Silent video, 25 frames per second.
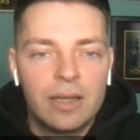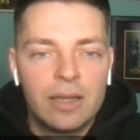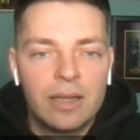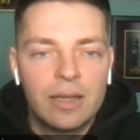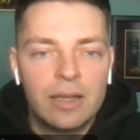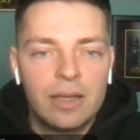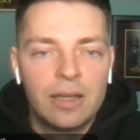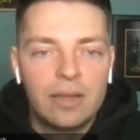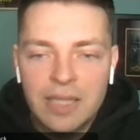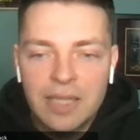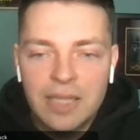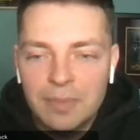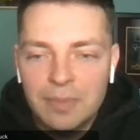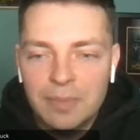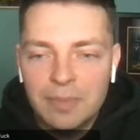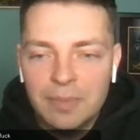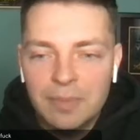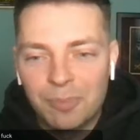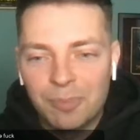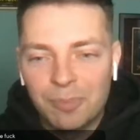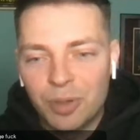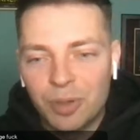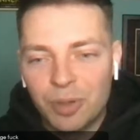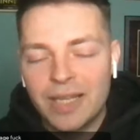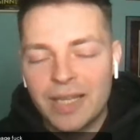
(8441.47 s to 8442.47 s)
That seemed like a
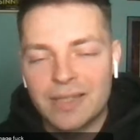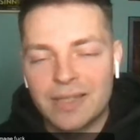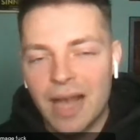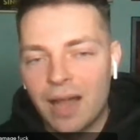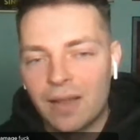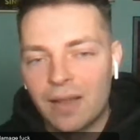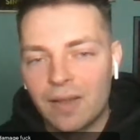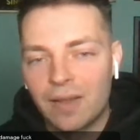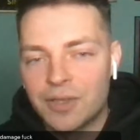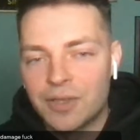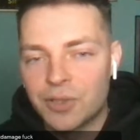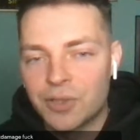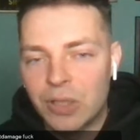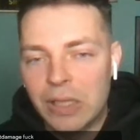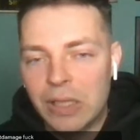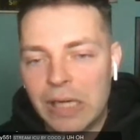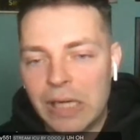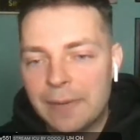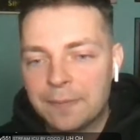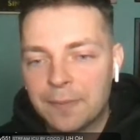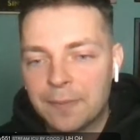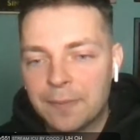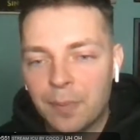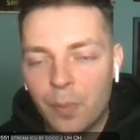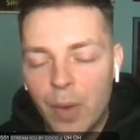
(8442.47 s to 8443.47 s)
pretty solid
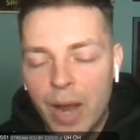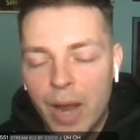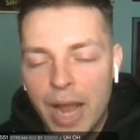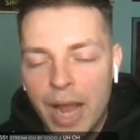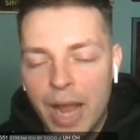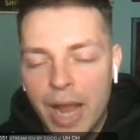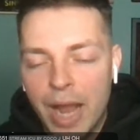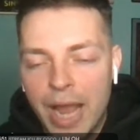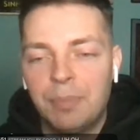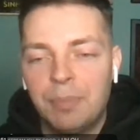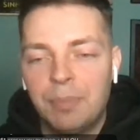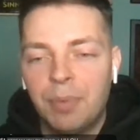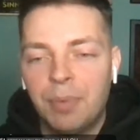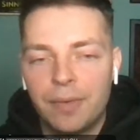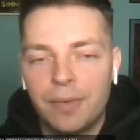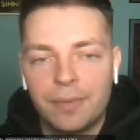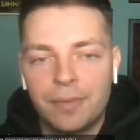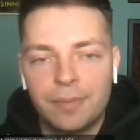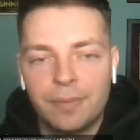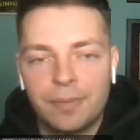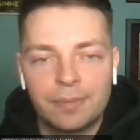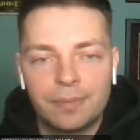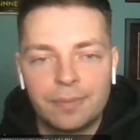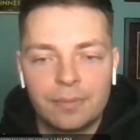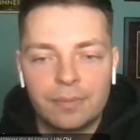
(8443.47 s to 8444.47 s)
screen from Wade, but
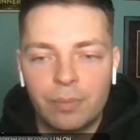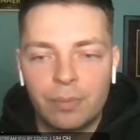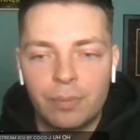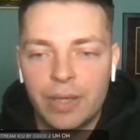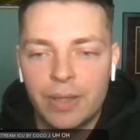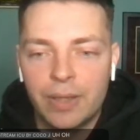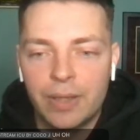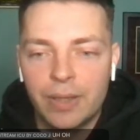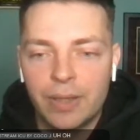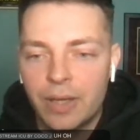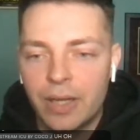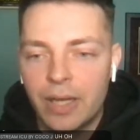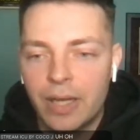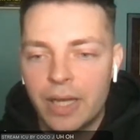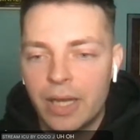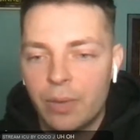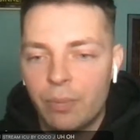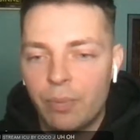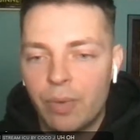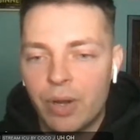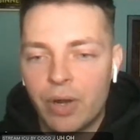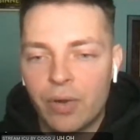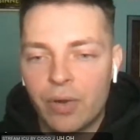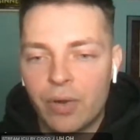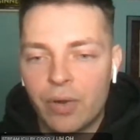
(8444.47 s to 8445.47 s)
we
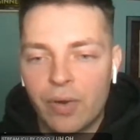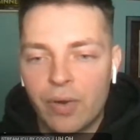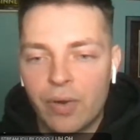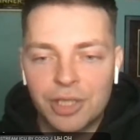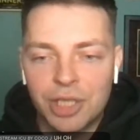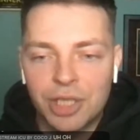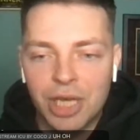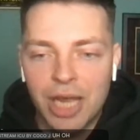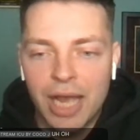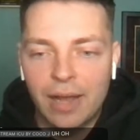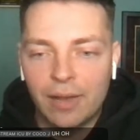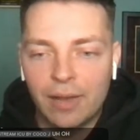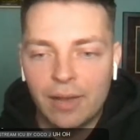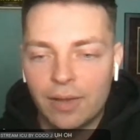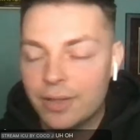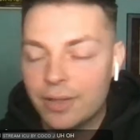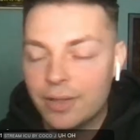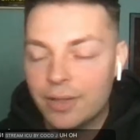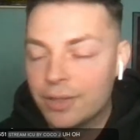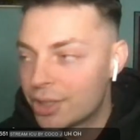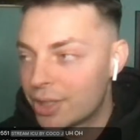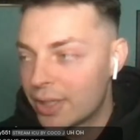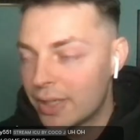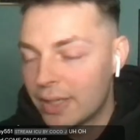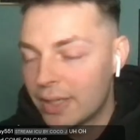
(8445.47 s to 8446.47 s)
don't have a
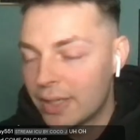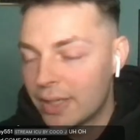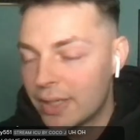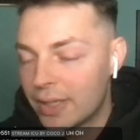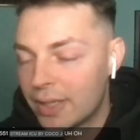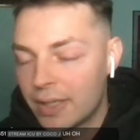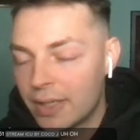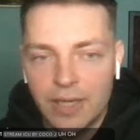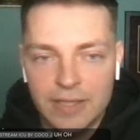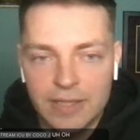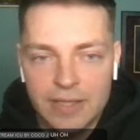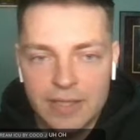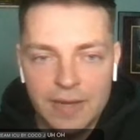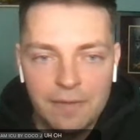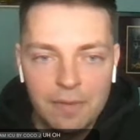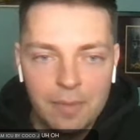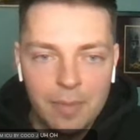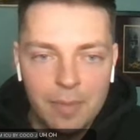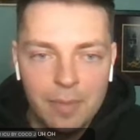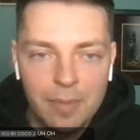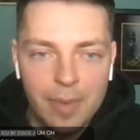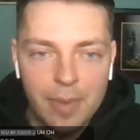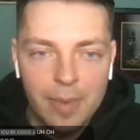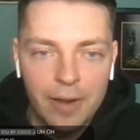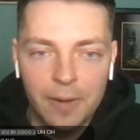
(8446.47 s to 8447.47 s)
challenge, so it doesn't even
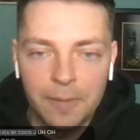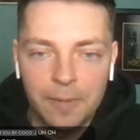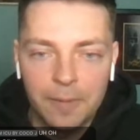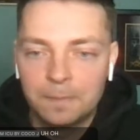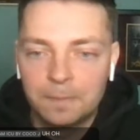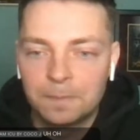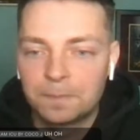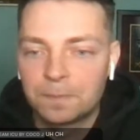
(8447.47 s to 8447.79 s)
matter.